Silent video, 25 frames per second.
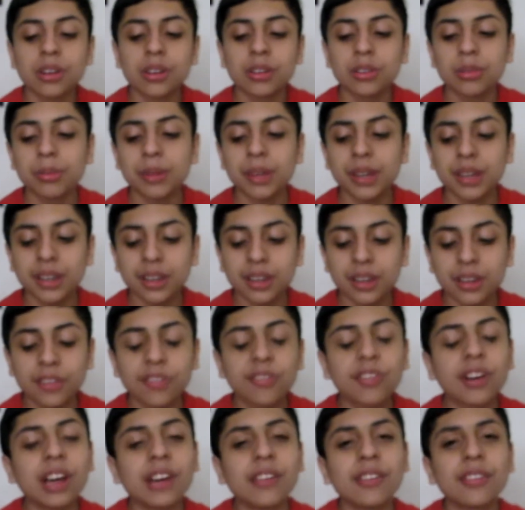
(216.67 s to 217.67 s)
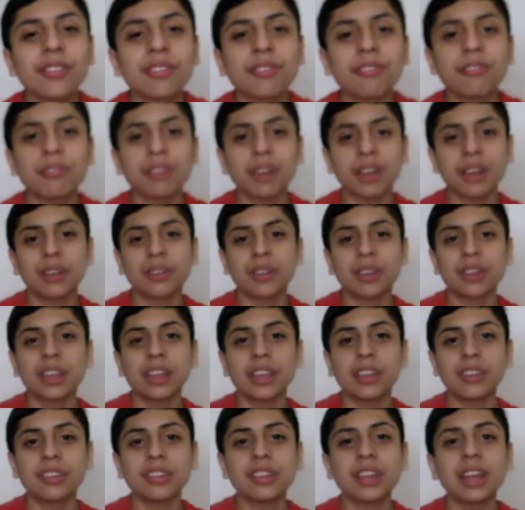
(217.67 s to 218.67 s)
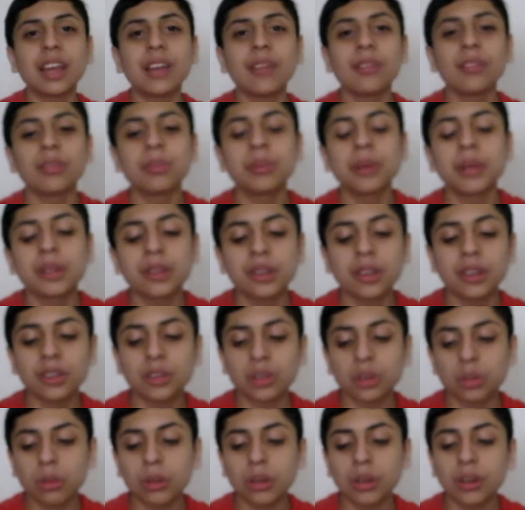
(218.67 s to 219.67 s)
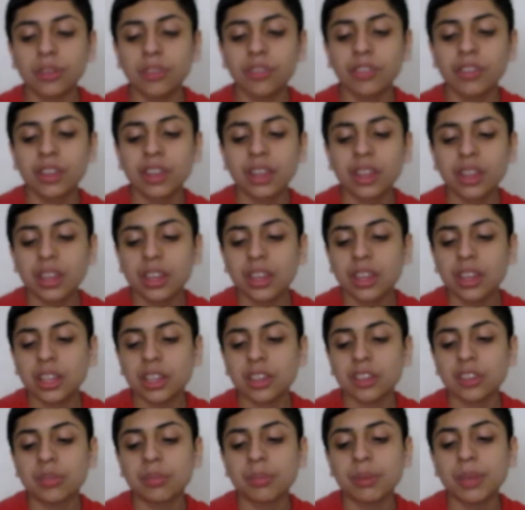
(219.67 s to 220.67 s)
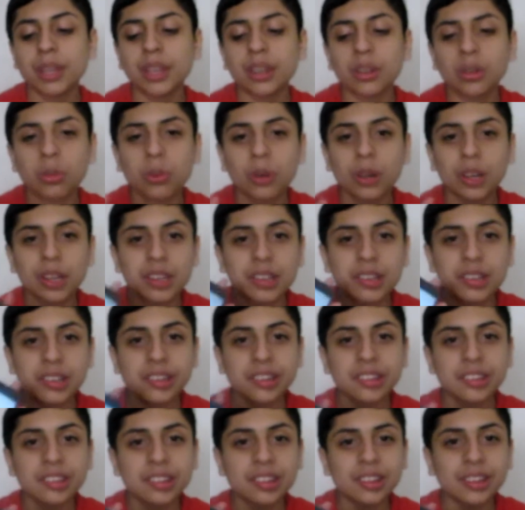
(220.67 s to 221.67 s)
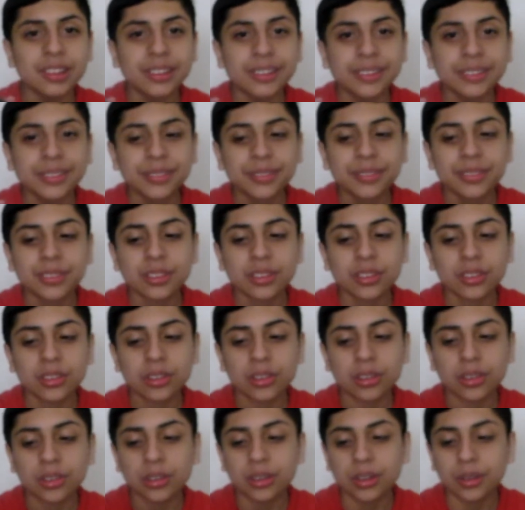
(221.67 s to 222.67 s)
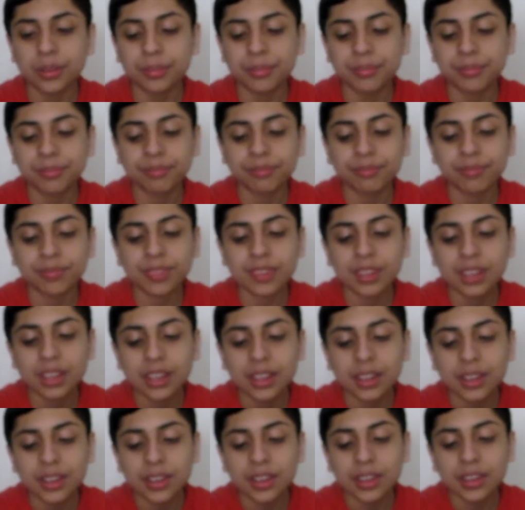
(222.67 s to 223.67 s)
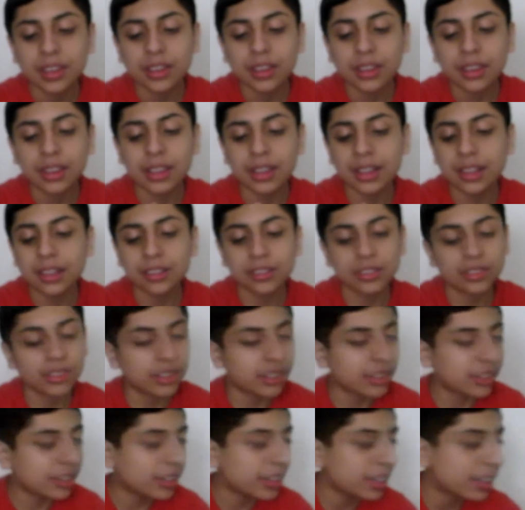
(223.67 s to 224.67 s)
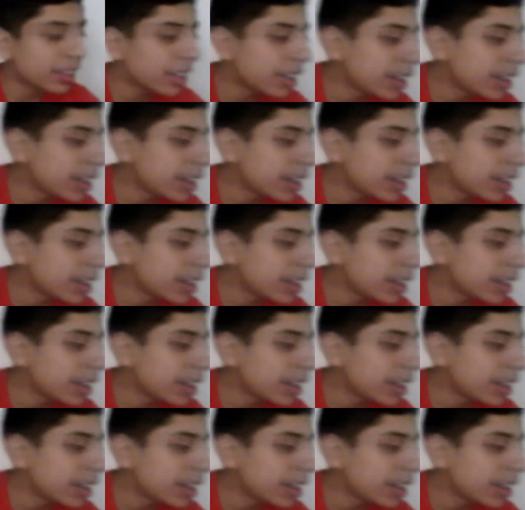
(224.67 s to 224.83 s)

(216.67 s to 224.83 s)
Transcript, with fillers: It's made the five I, I used to have this made in 2012. This is made in 2016. So um, yeah, that's another thing.